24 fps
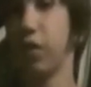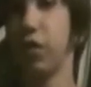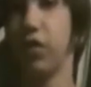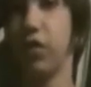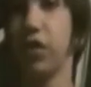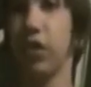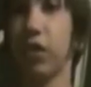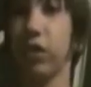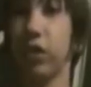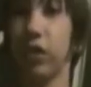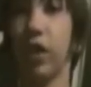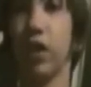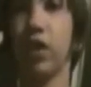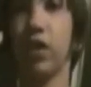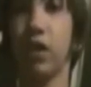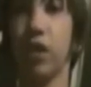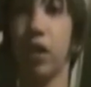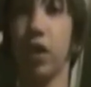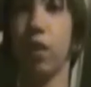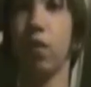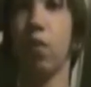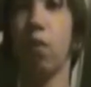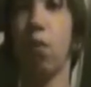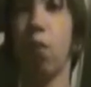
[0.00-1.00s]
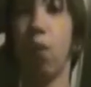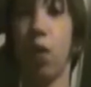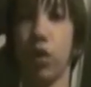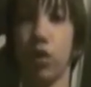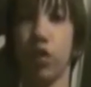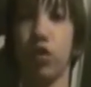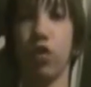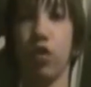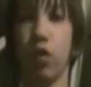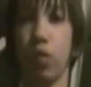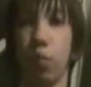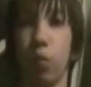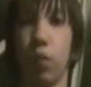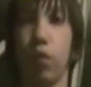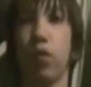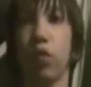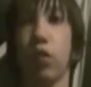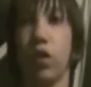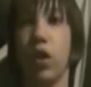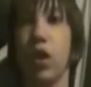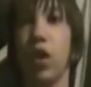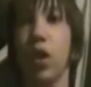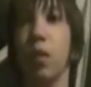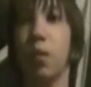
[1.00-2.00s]
feeling that you get while watching this
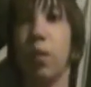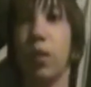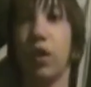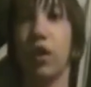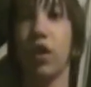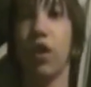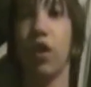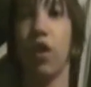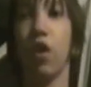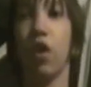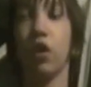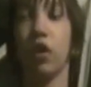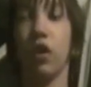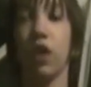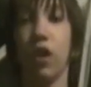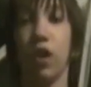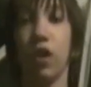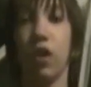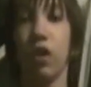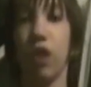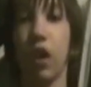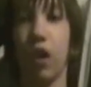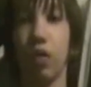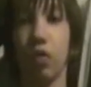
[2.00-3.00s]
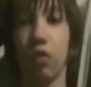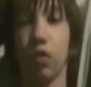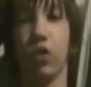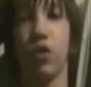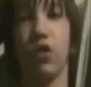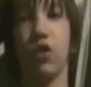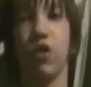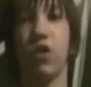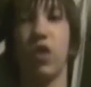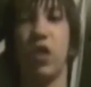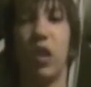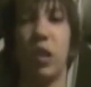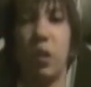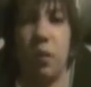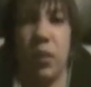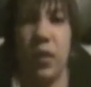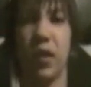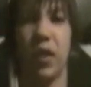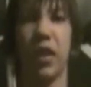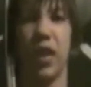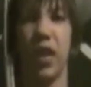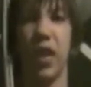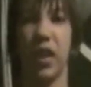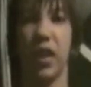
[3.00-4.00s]
movie, but there are a lot of times where you're just going to
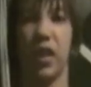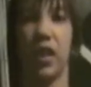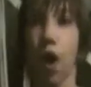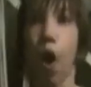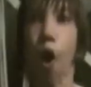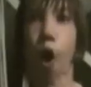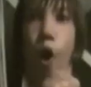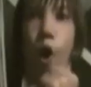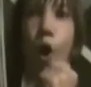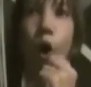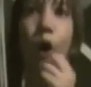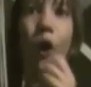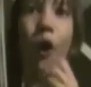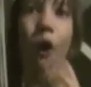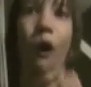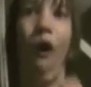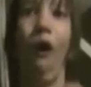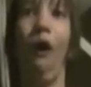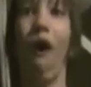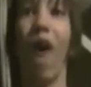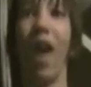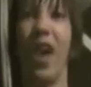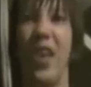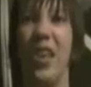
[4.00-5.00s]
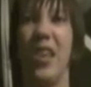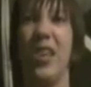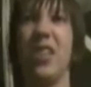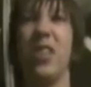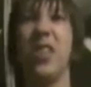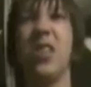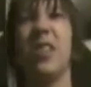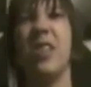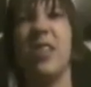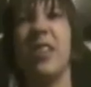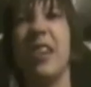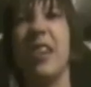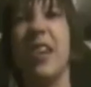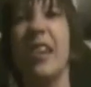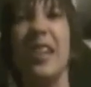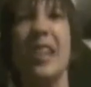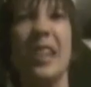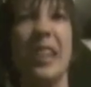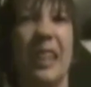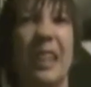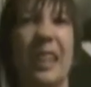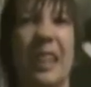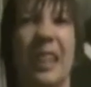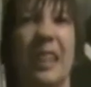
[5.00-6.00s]
be like, oh
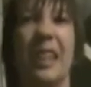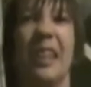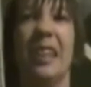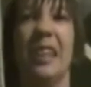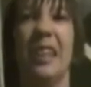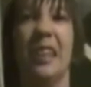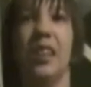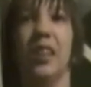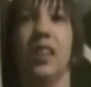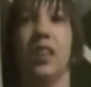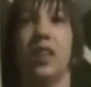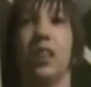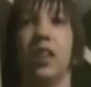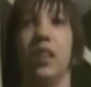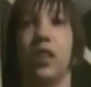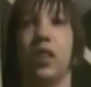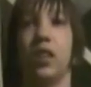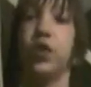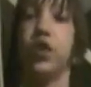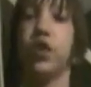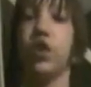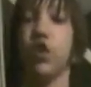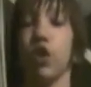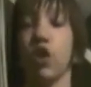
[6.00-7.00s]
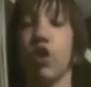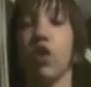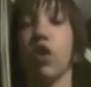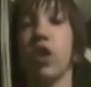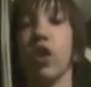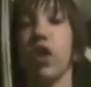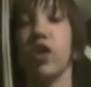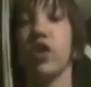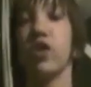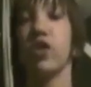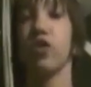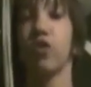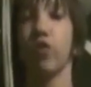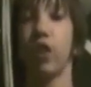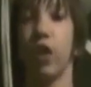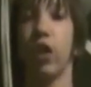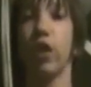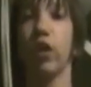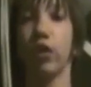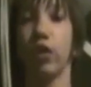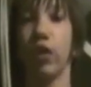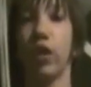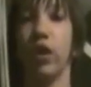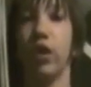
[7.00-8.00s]
yeah! Pure
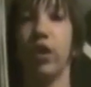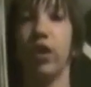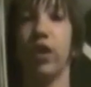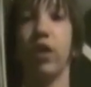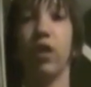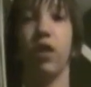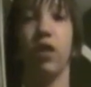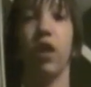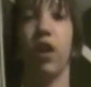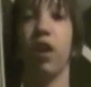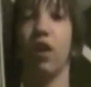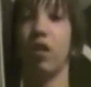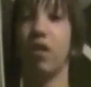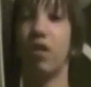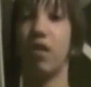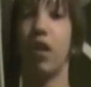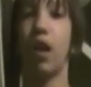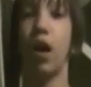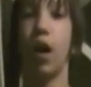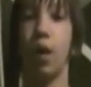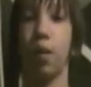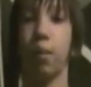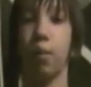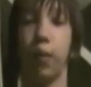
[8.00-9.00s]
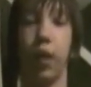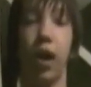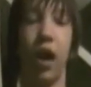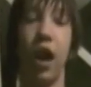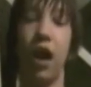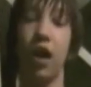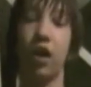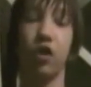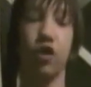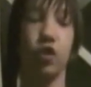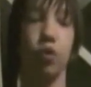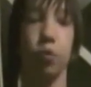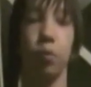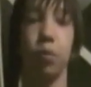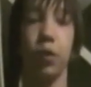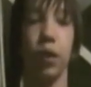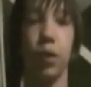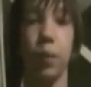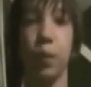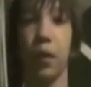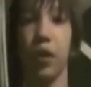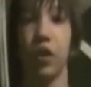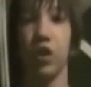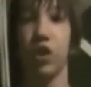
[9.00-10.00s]
adrenaline, non-stop action
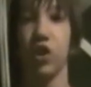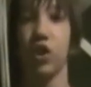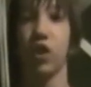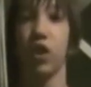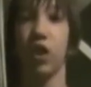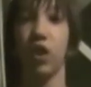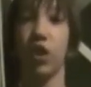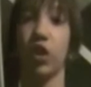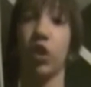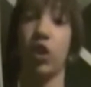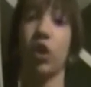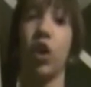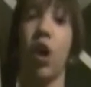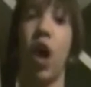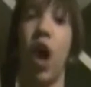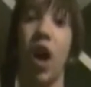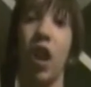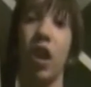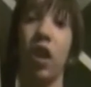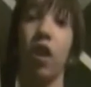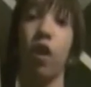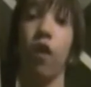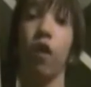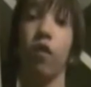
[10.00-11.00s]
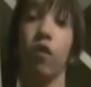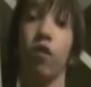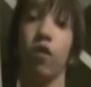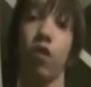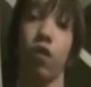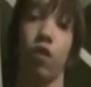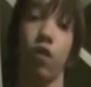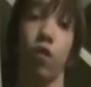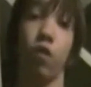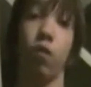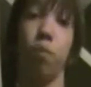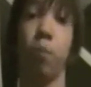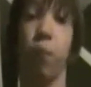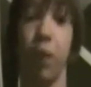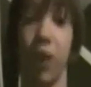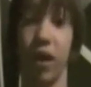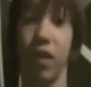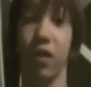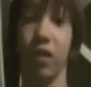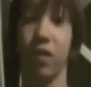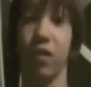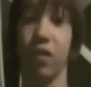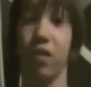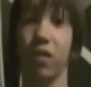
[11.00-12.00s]
pretty much, and a lot of
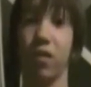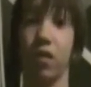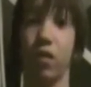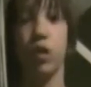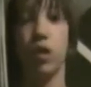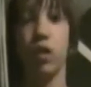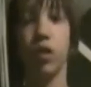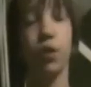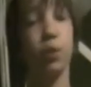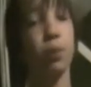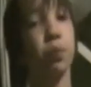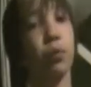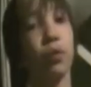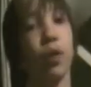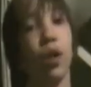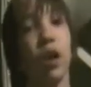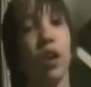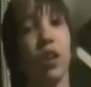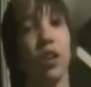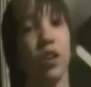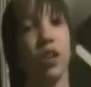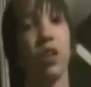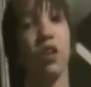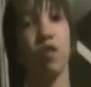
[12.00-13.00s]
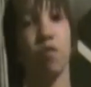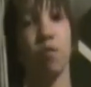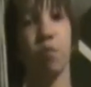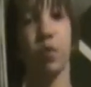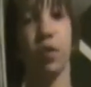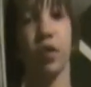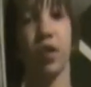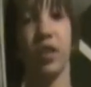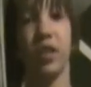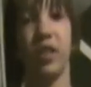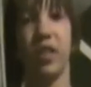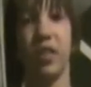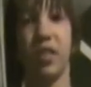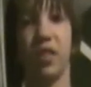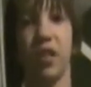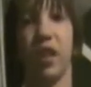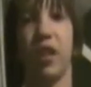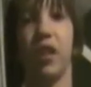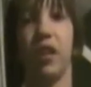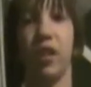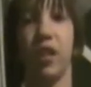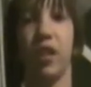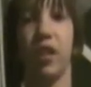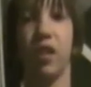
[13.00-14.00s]
suspense. The plot is pretty
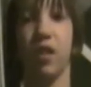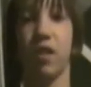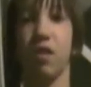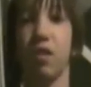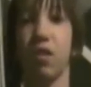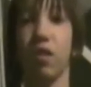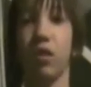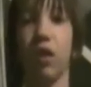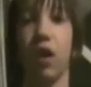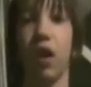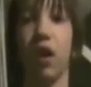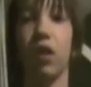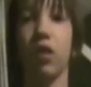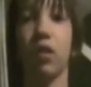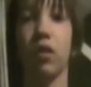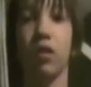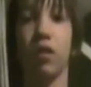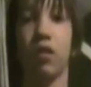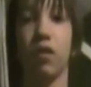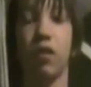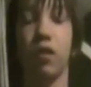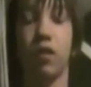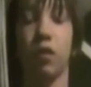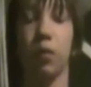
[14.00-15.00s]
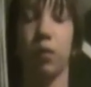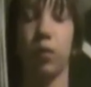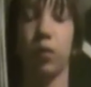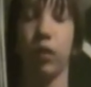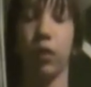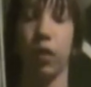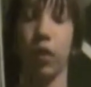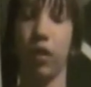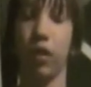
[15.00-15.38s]
thin, and it's a lot similar,